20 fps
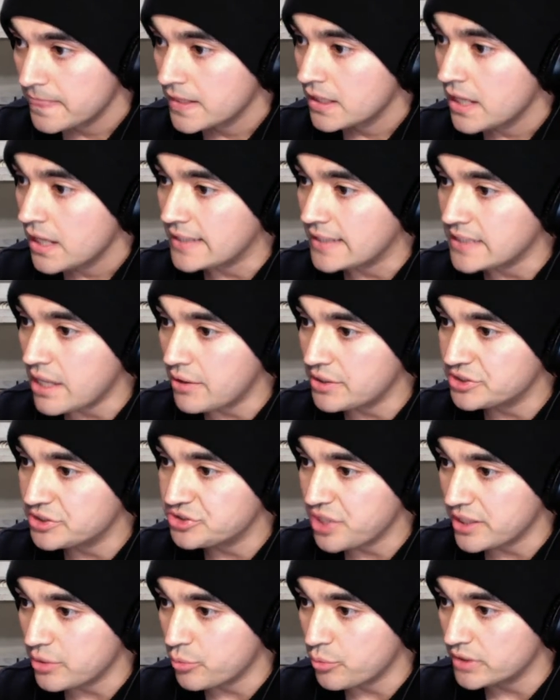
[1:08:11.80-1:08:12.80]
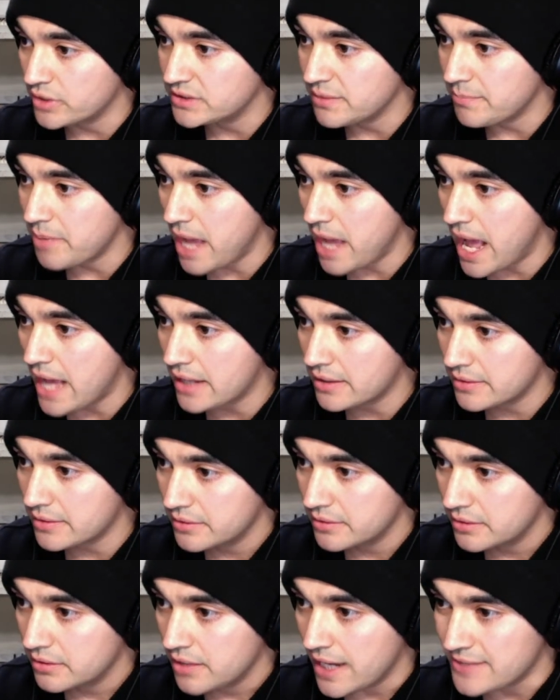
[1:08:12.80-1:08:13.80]
And now he's trying to work the back.
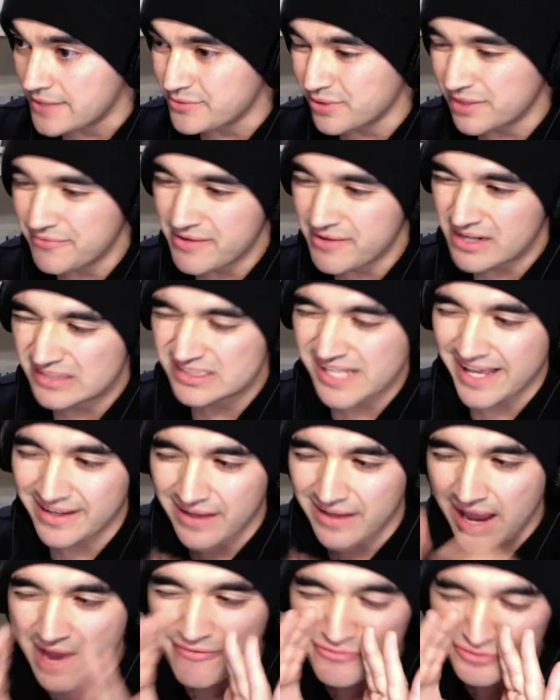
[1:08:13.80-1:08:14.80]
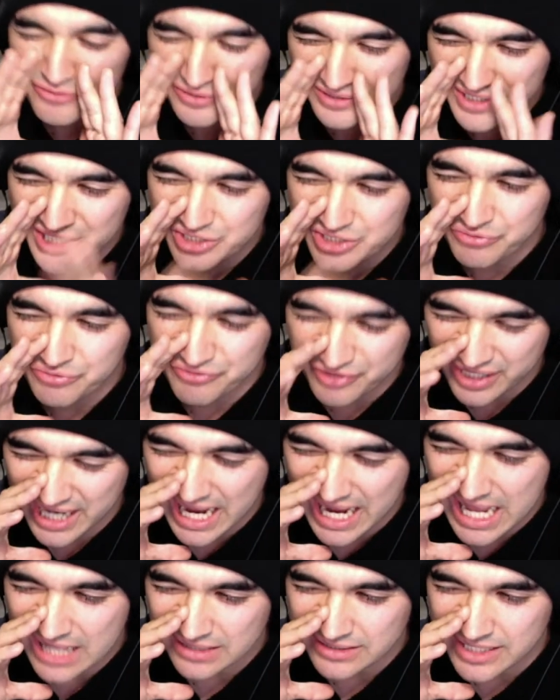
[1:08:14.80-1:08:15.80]
And Oliveira's like, hey, fool, did you
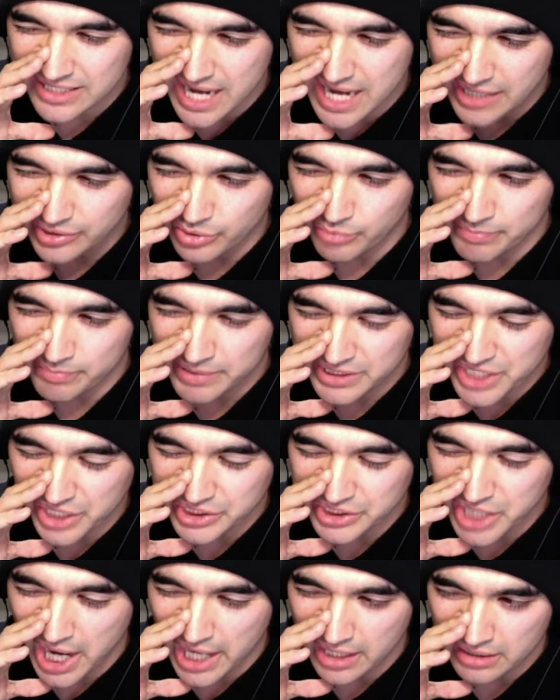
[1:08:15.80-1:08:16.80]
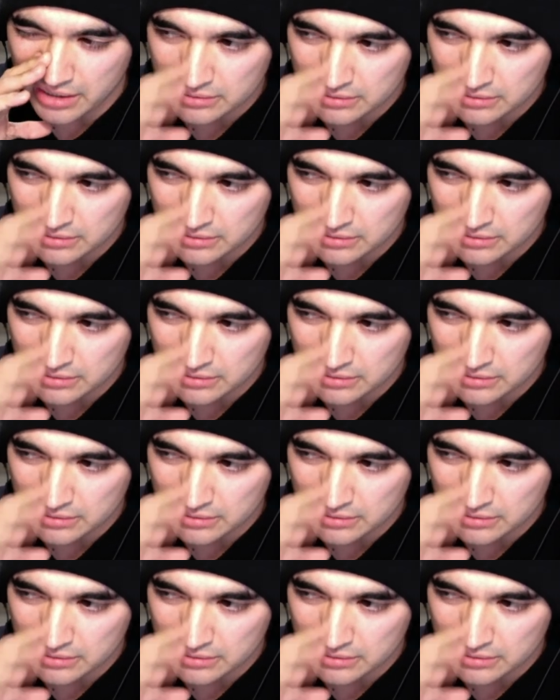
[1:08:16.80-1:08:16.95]
forget that I know BJJ?